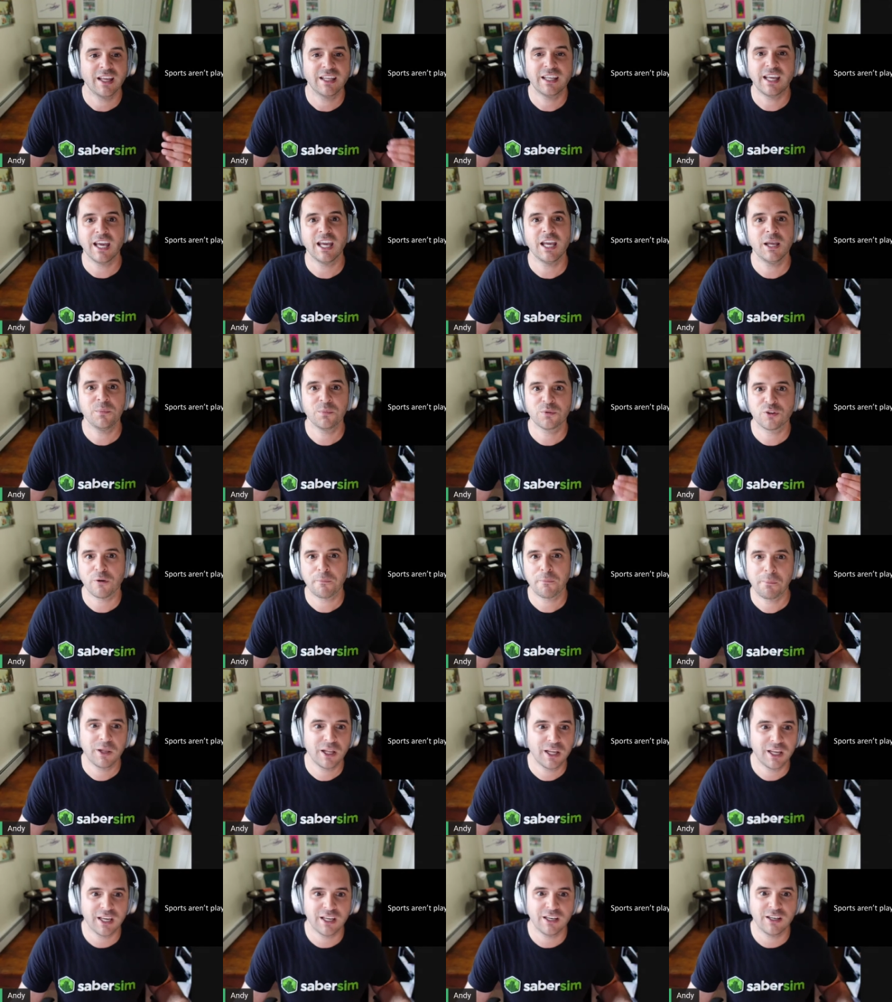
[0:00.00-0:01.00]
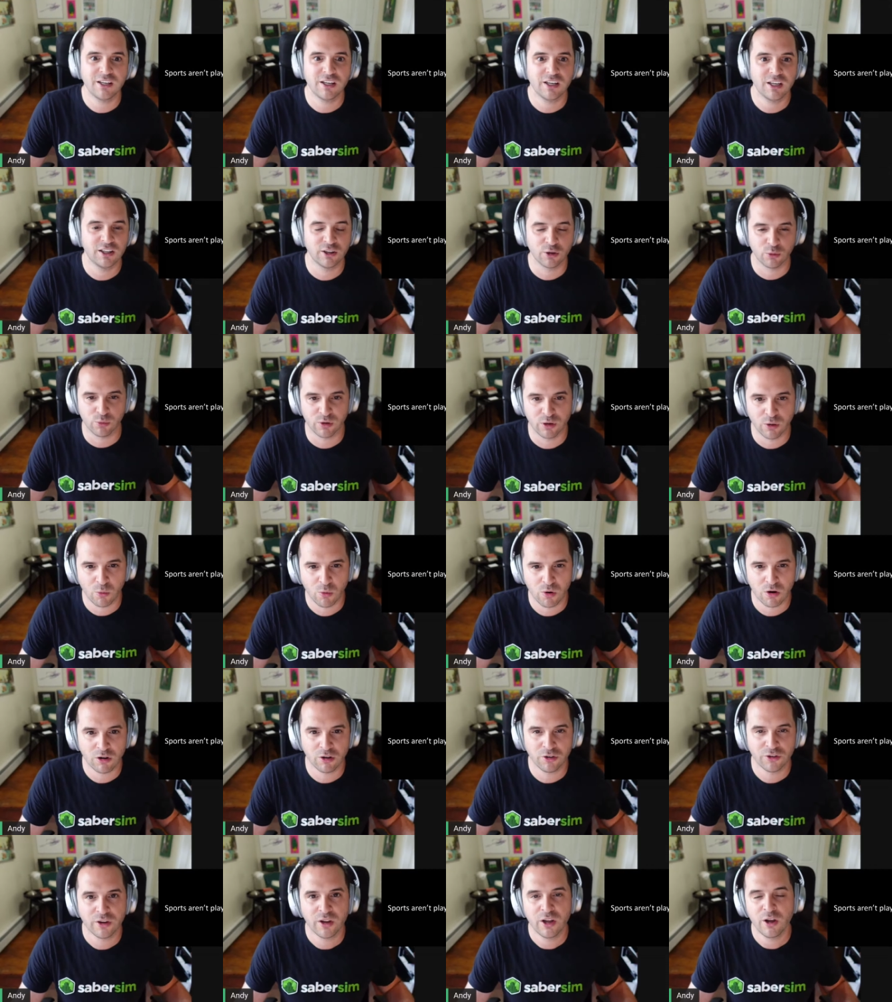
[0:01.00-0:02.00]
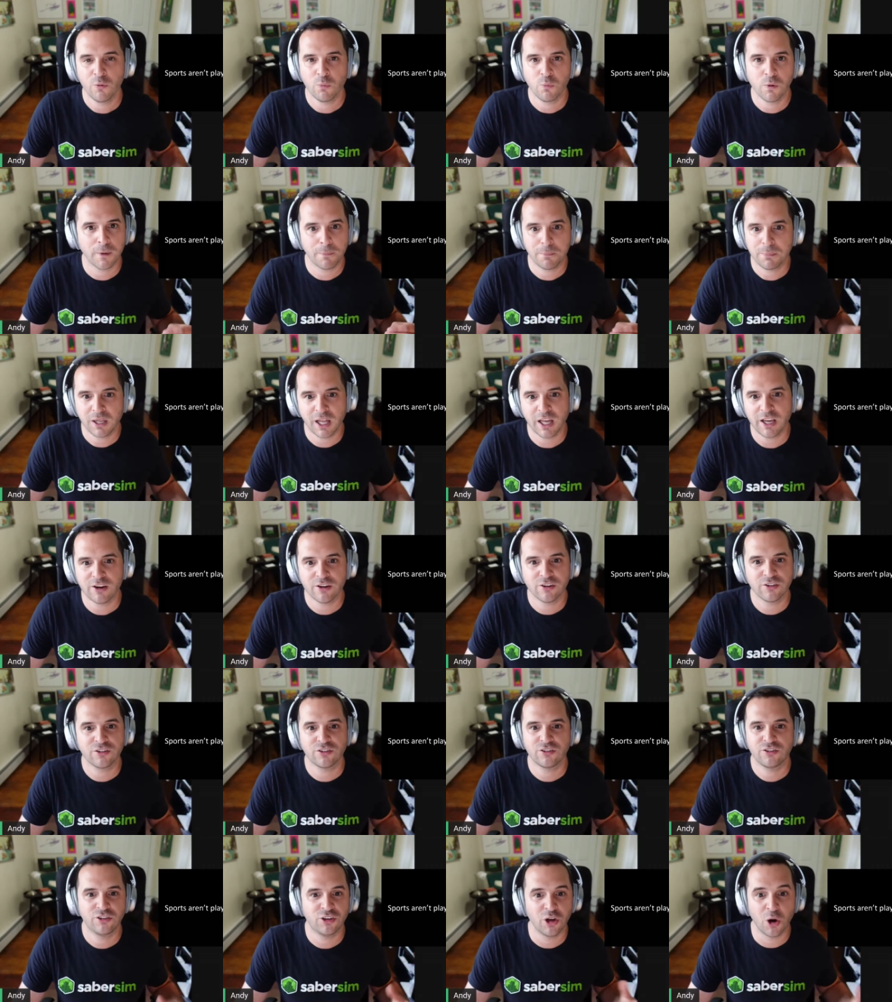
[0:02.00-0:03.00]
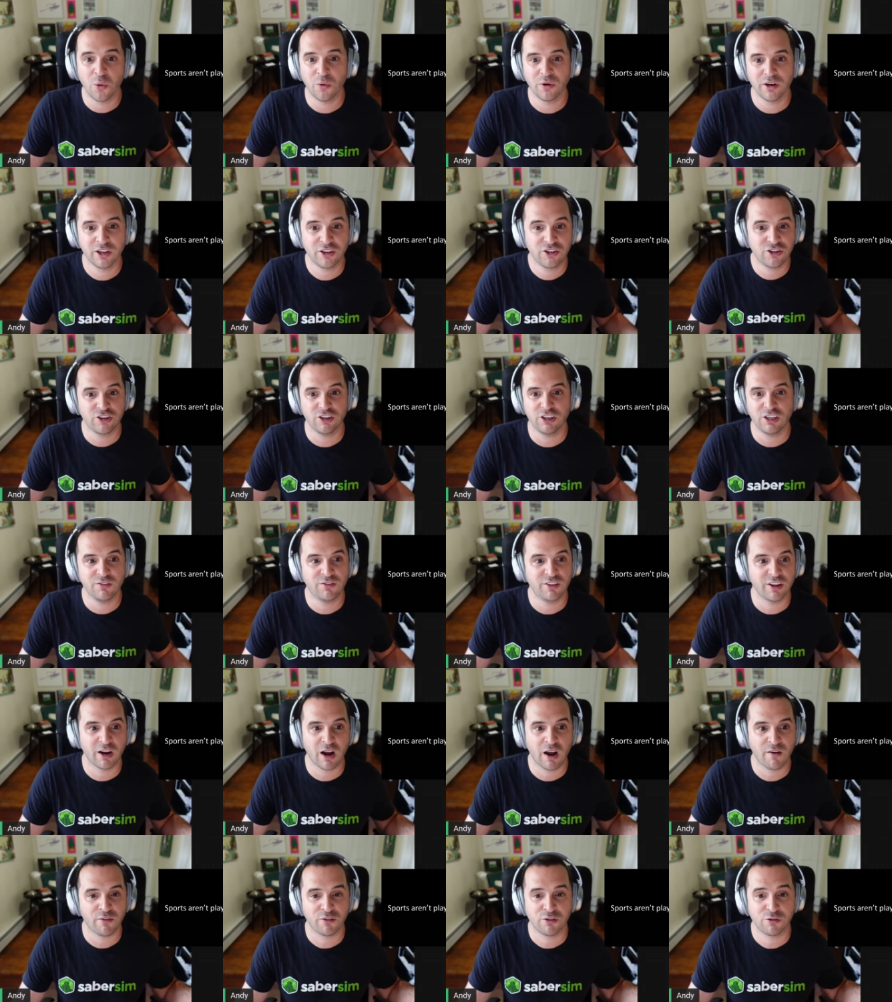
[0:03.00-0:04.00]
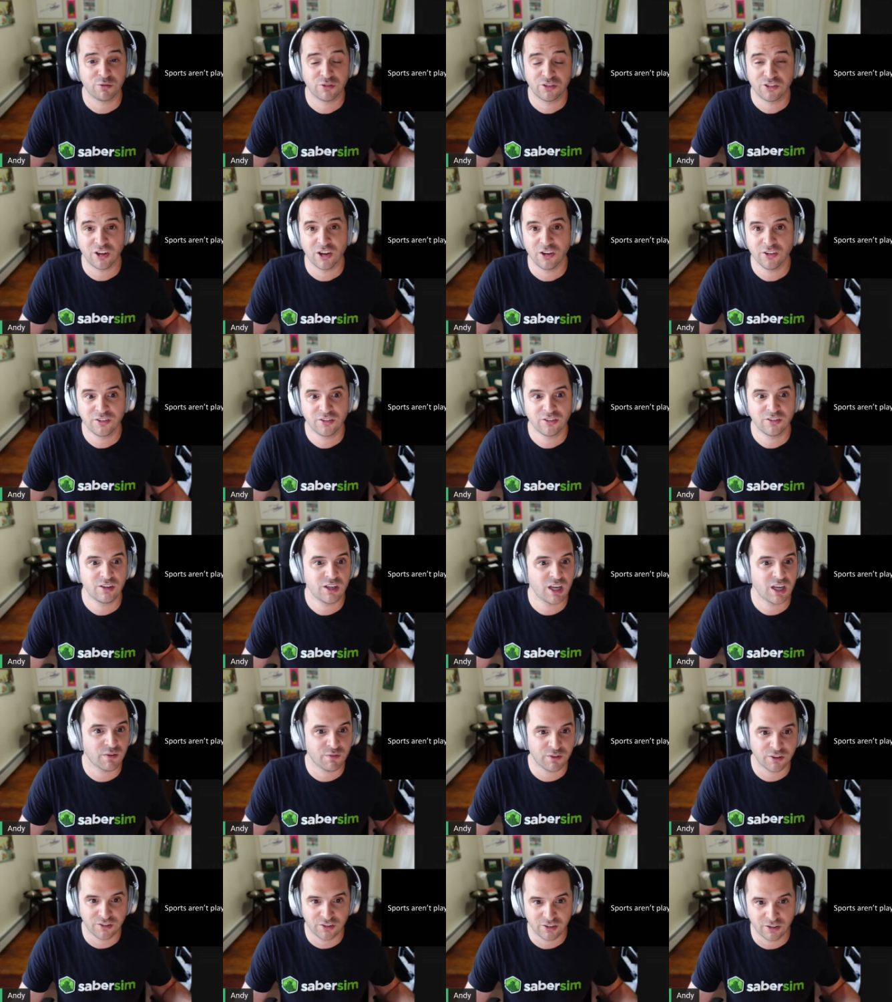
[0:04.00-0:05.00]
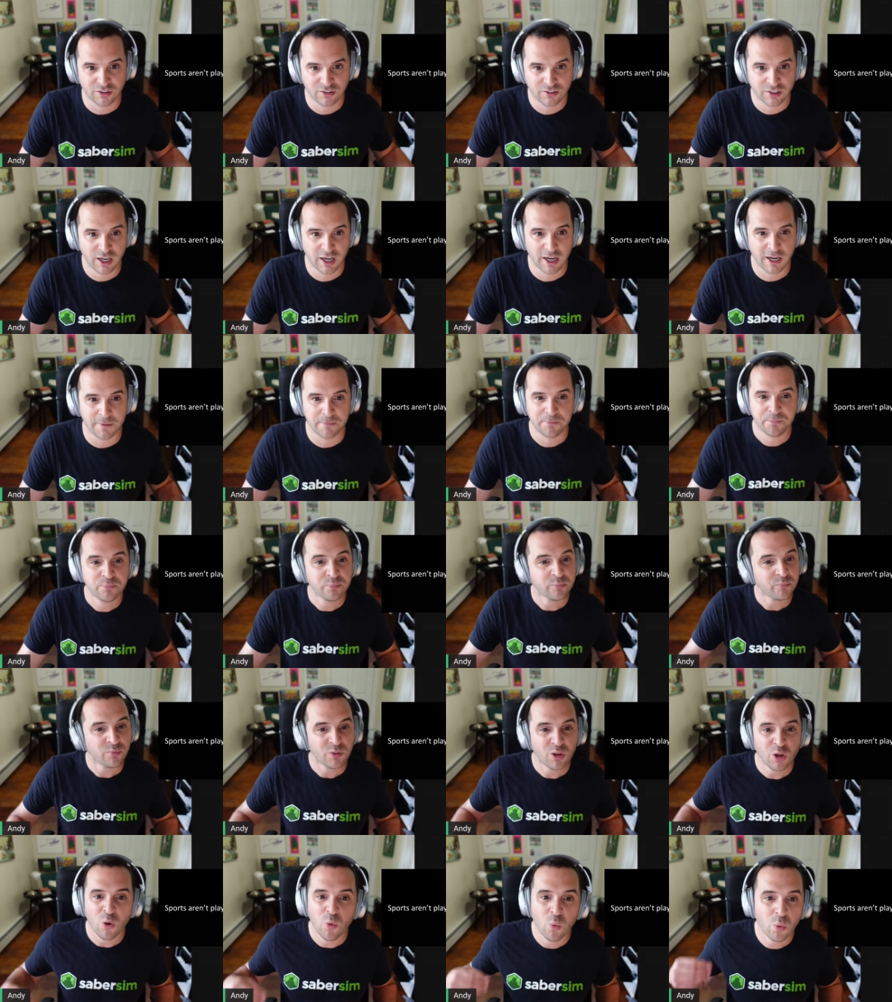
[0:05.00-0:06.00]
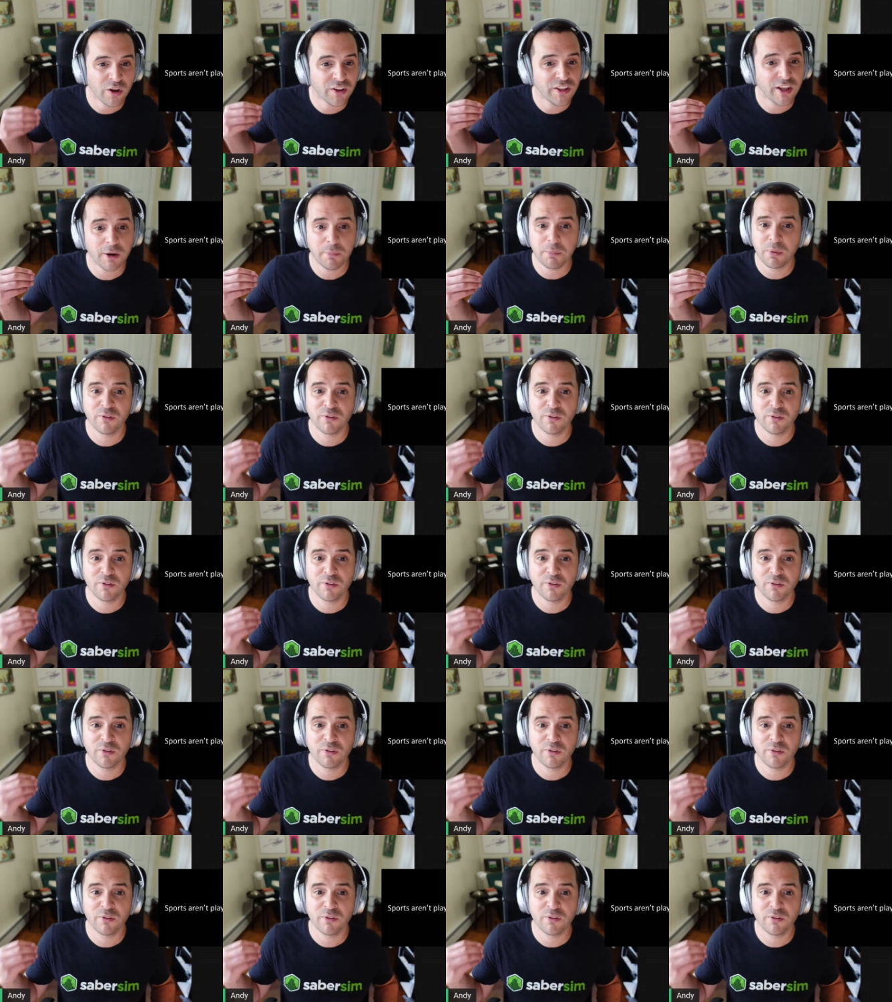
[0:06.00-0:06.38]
games are played in the real world where players don't achieve their average results every single time, where their